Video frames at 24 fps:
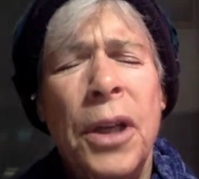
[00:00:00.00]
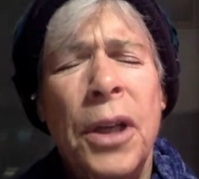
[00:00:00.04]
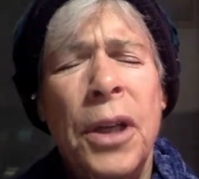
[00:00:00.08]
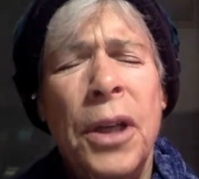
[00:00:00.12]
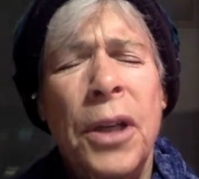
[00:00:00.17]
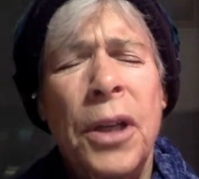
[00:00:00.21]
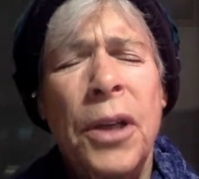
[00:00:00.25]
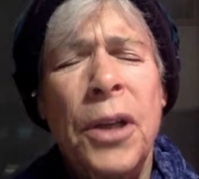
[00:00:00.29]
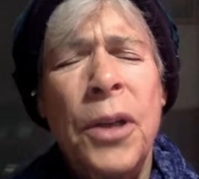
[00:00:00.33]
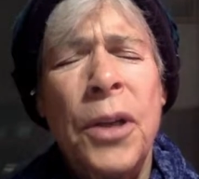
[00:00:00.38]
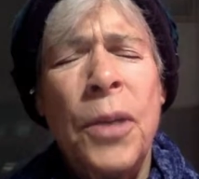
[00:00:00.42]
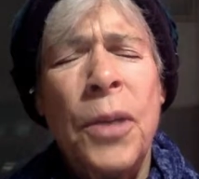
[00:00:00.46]

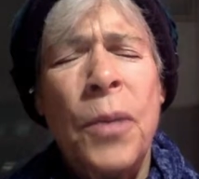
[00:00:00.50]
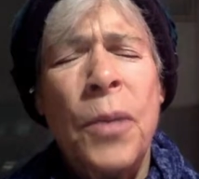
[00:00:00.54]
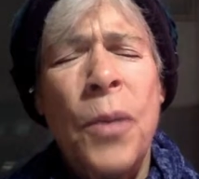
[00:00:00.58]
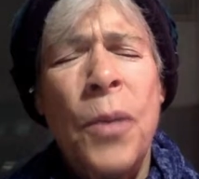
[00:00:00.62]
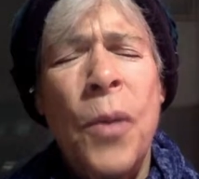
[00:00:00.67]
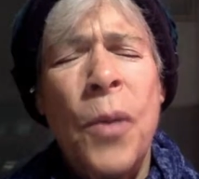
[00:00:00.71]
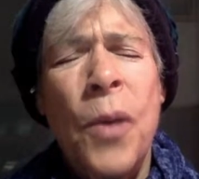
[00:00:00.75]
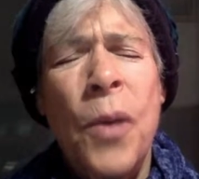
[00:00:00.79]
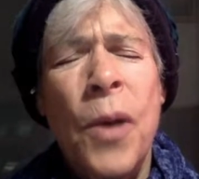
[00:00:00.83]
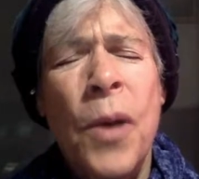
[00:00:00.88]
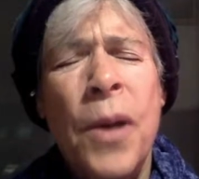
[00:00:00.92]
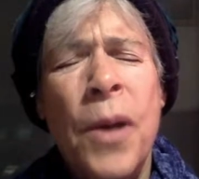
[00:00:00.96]
to the
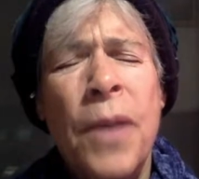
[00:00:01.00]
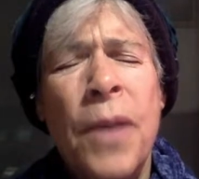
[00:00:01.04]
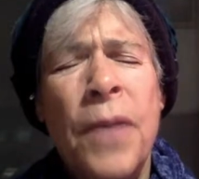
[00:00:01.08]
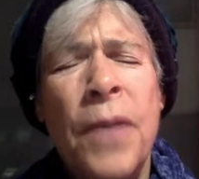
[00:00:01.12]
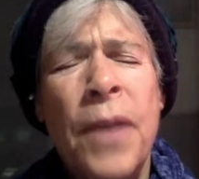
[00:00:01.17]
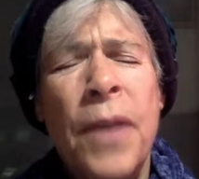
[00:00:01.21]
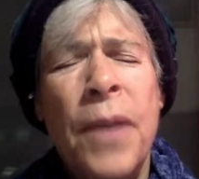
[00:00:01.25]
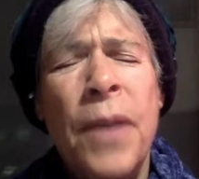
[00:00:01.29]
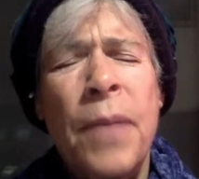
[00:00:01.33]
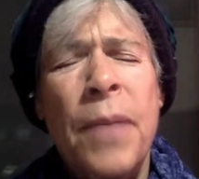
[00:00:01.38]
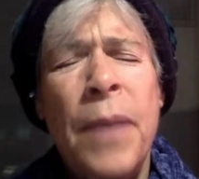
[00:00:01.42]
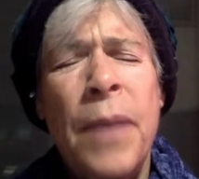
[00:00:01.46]
morn of
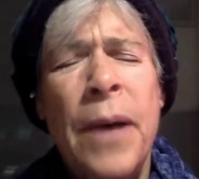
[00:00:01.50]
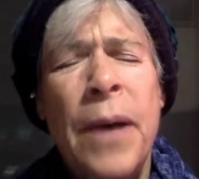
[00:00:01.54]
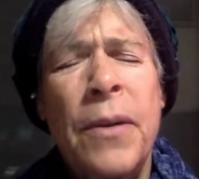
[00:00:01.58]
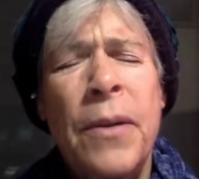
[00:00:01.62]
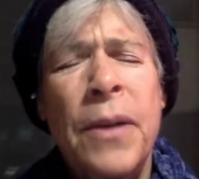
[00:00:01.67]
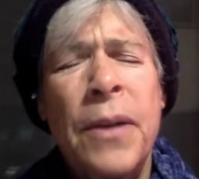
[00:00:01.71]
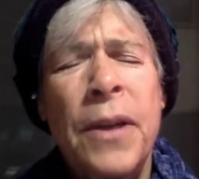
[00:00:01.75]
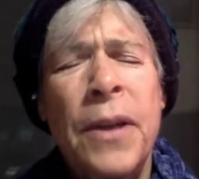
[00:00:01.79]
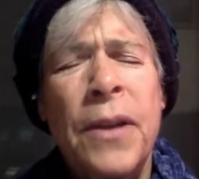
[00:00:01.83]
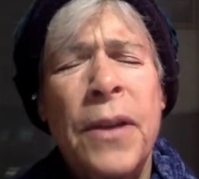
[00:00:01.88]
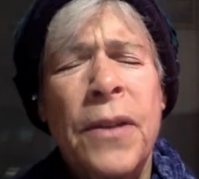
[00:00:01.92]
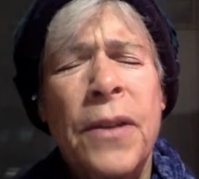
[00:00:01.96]
thy
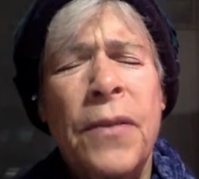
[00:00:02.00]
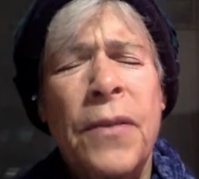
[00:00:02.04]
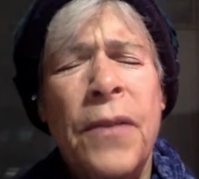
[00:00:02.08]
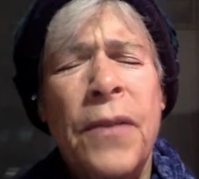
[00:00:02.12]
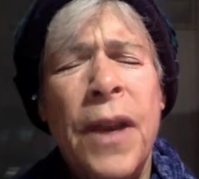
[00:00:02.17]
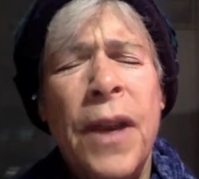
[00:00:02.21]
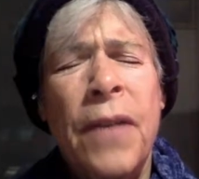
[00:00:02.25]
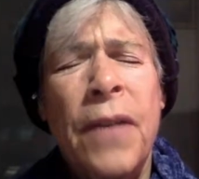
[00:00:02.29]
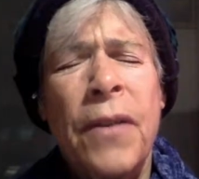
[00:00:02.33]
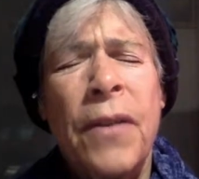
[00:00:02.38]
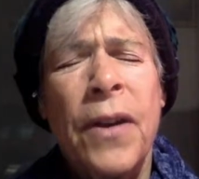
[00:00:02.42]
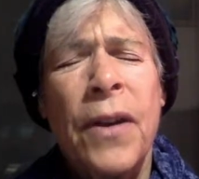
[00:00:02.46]
boundless
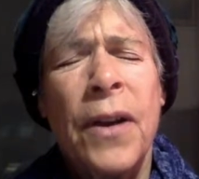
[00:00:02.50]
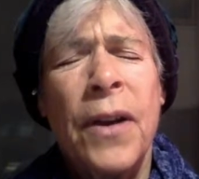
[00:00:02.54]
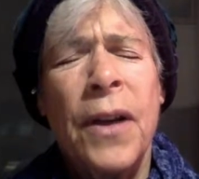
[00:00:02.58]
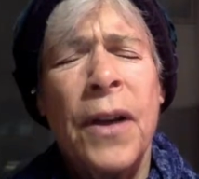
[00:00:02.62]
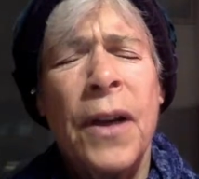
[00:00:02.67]
favor.